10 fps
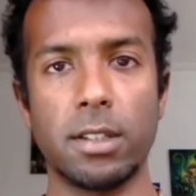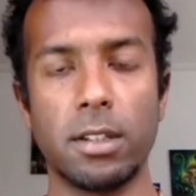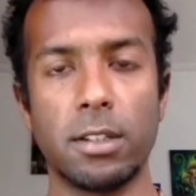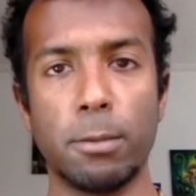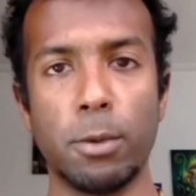
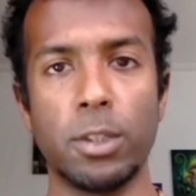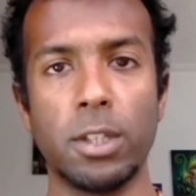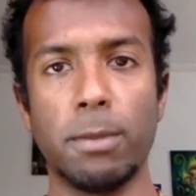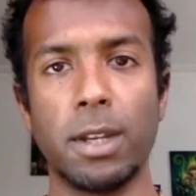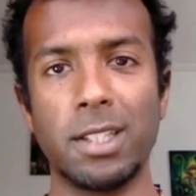supporting,
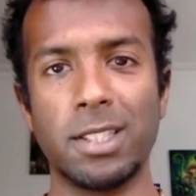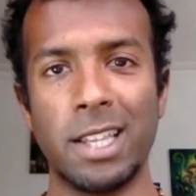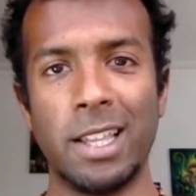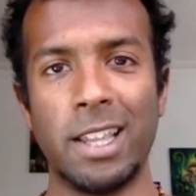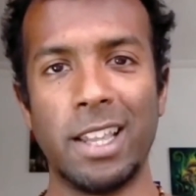because
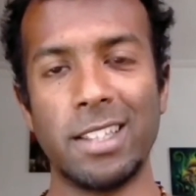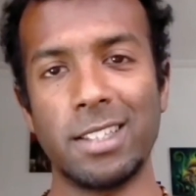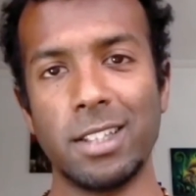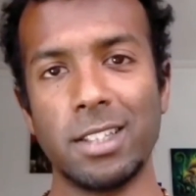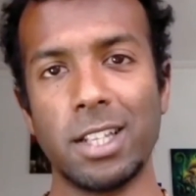essentially